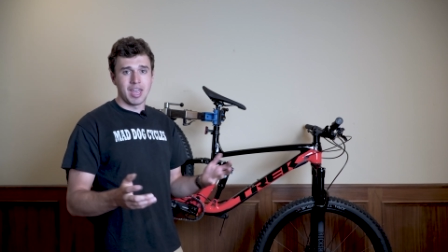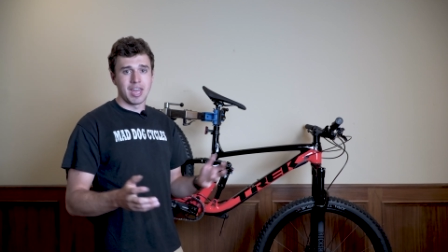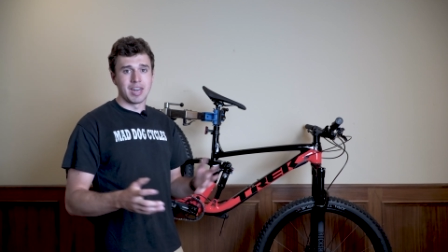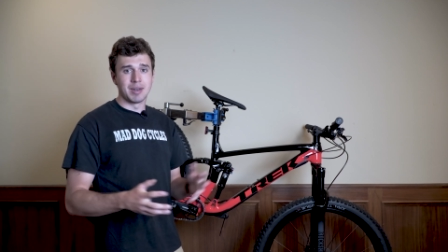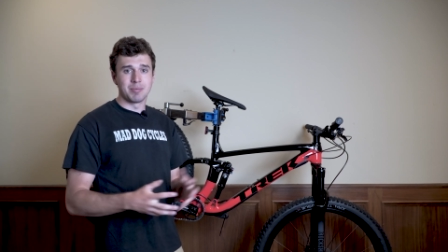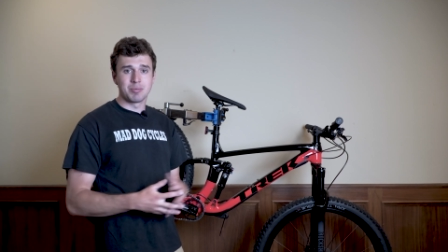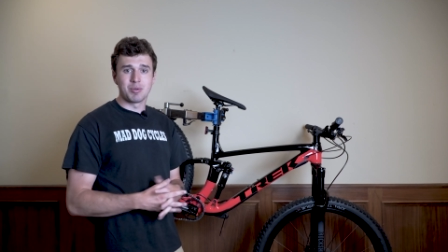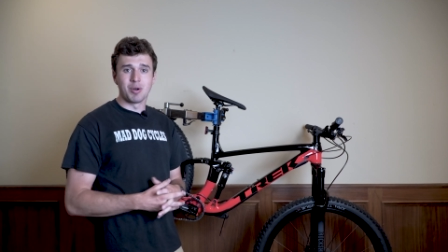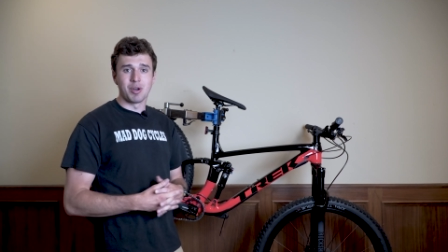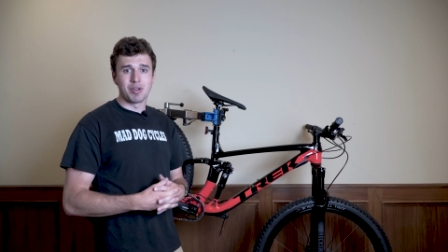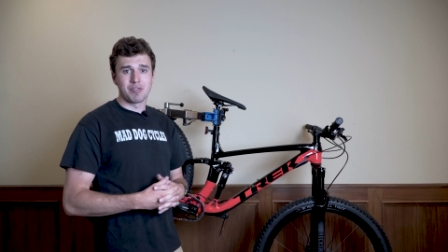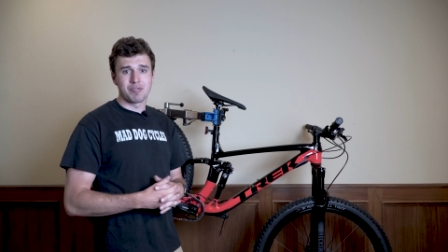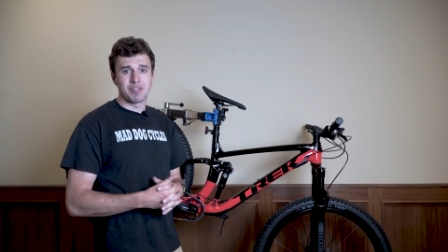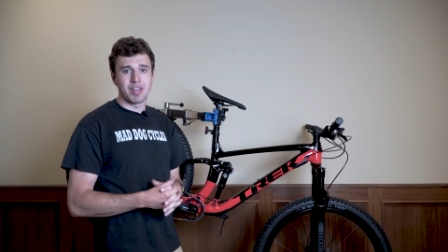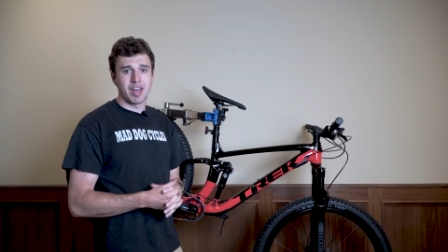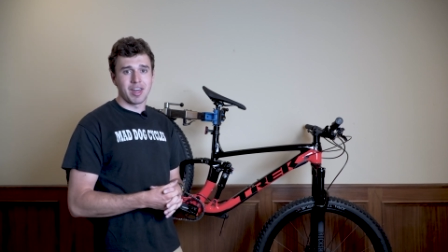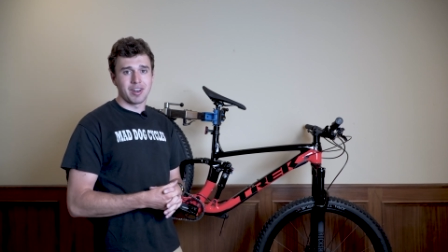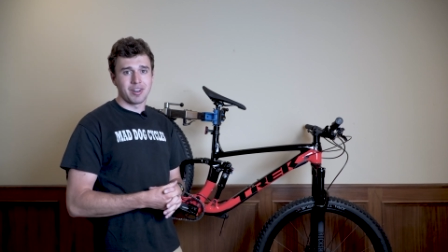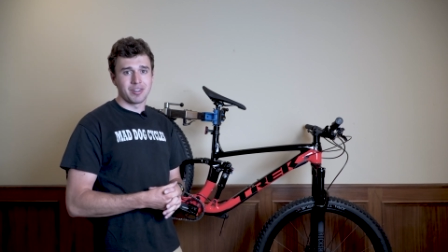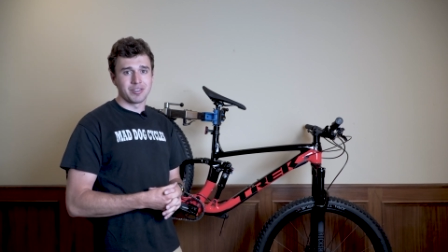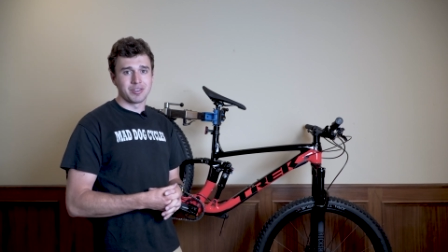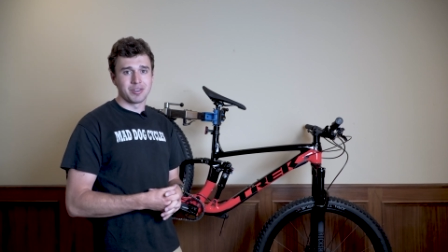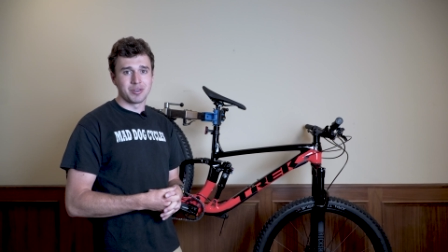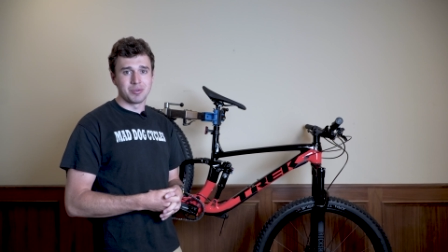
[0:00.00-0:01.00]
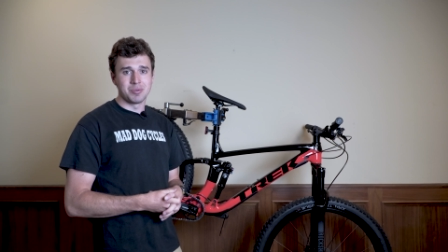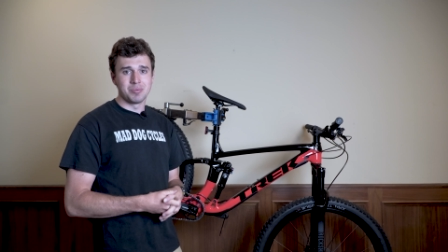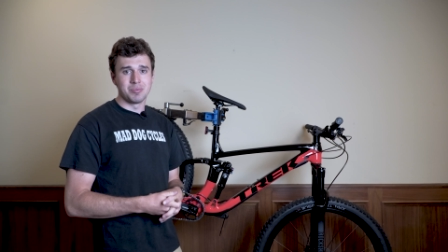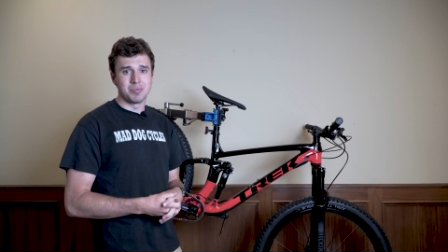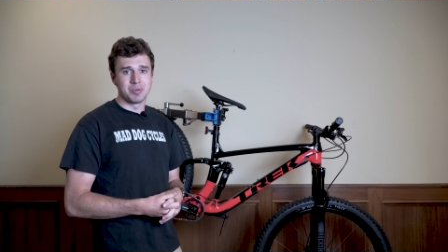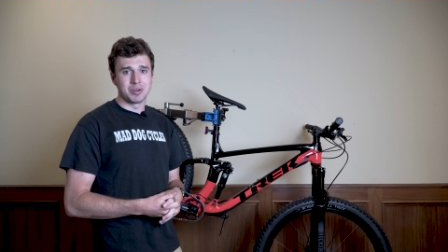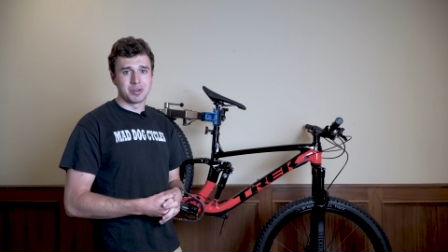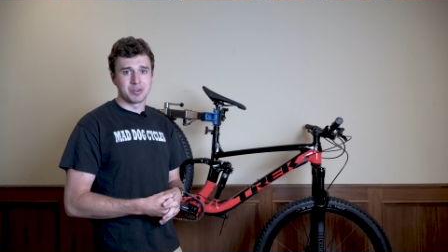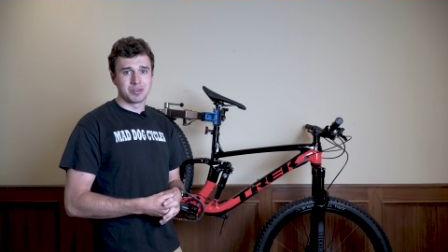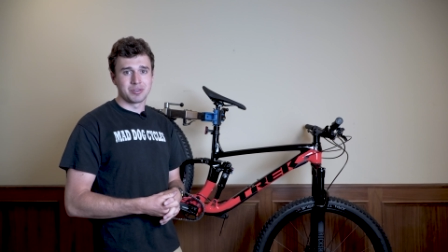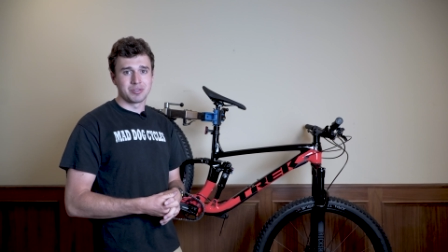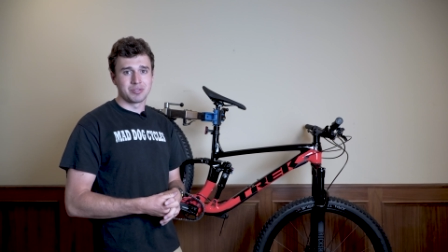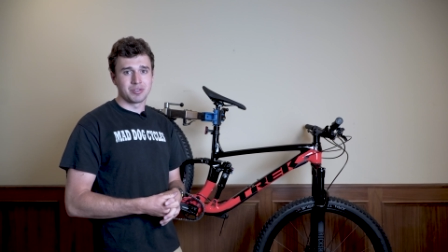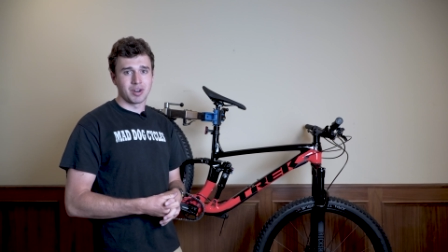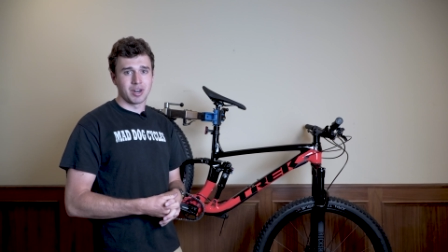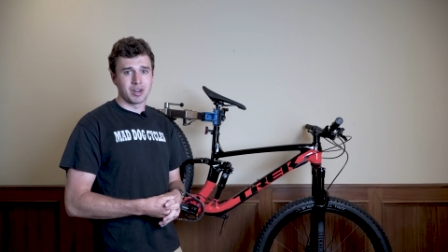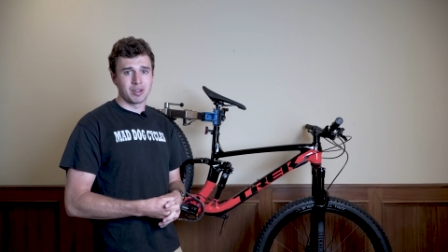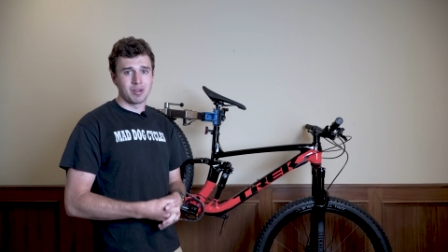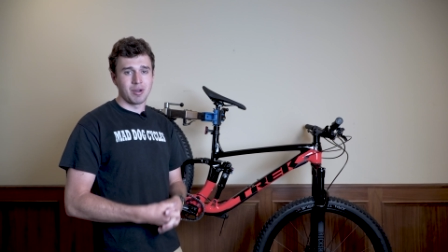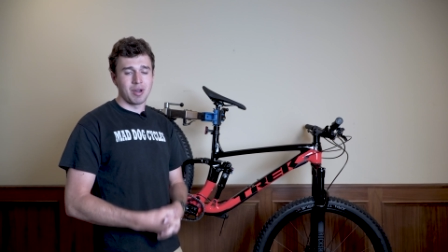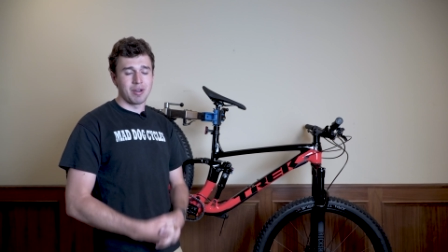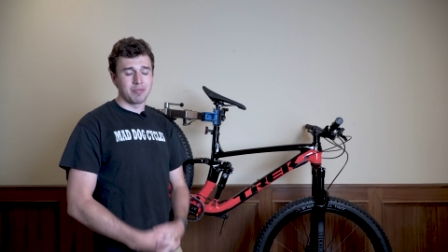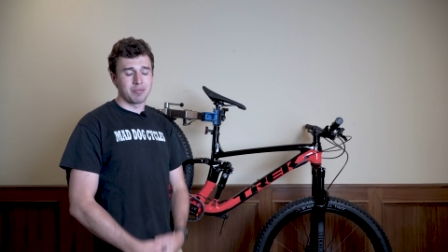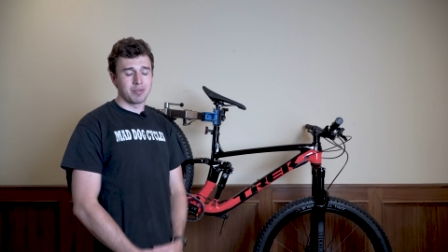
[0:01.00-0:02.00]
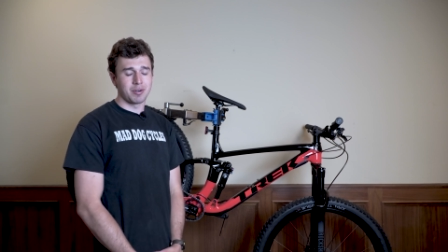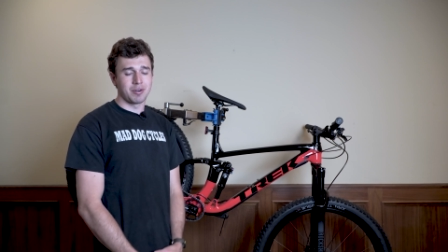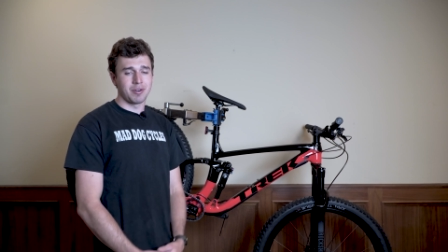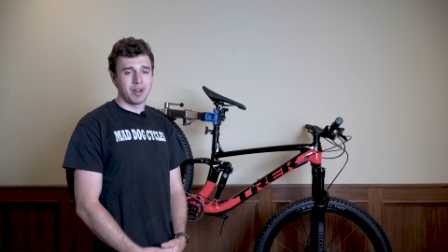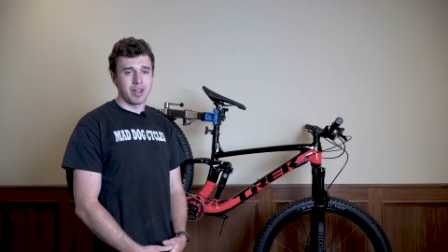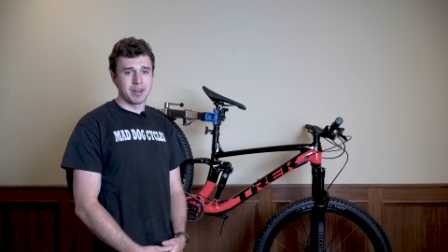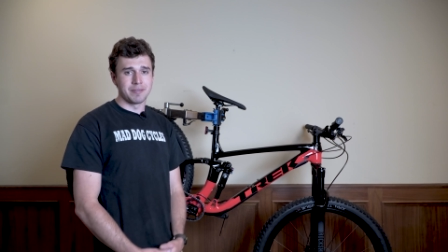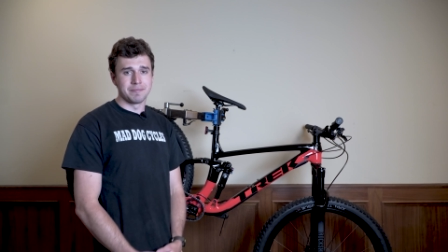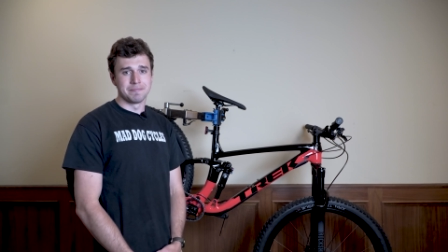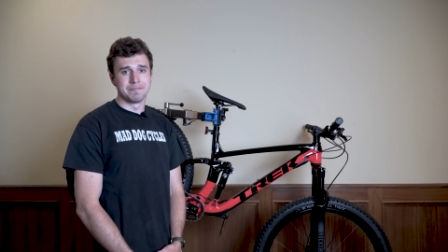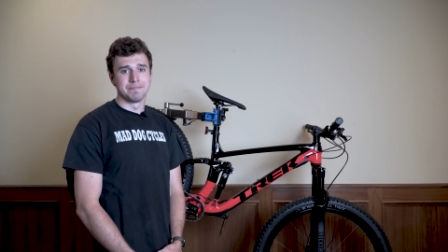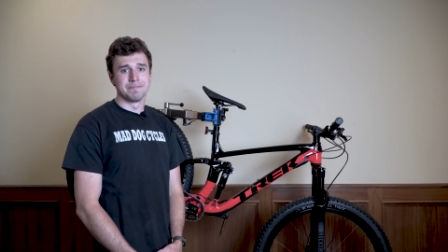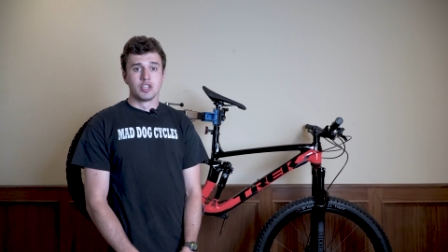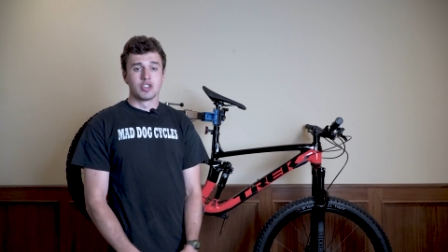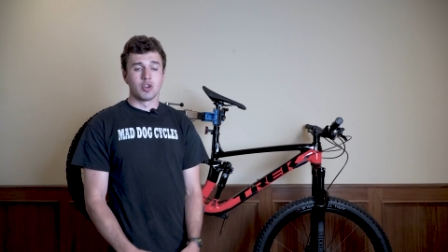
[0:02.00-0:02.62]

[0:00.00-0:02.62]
end up going flat on you when you're trying to go out for a ride.